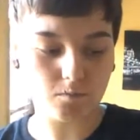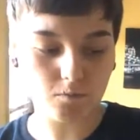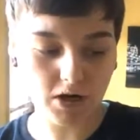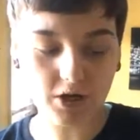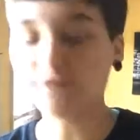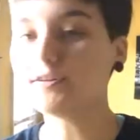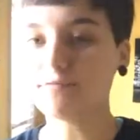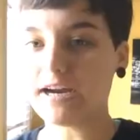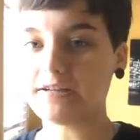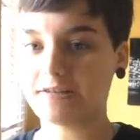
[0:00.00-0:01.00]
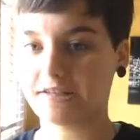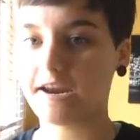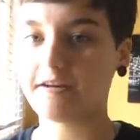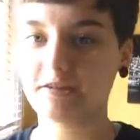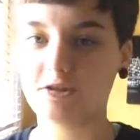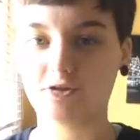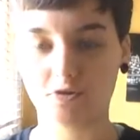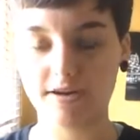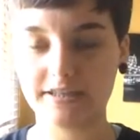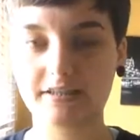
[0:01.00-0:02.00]
Winona Ryder's character,
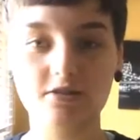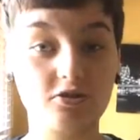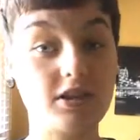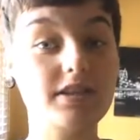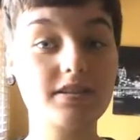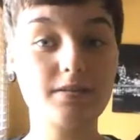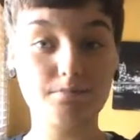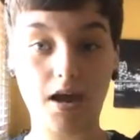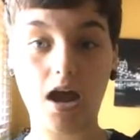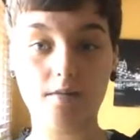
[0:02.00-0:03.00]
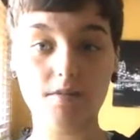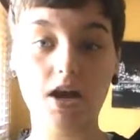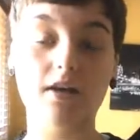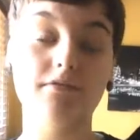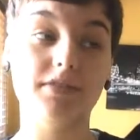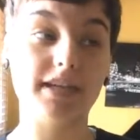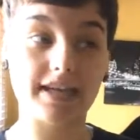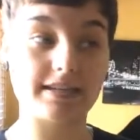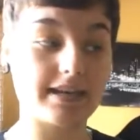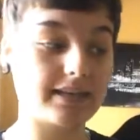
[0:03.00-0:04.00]
Joyce, she's the mom of the
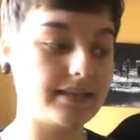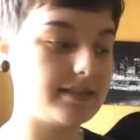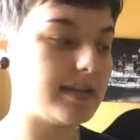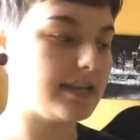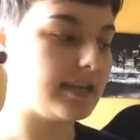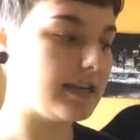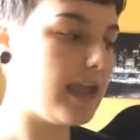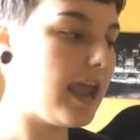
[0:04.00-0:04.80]
kid that gets taken.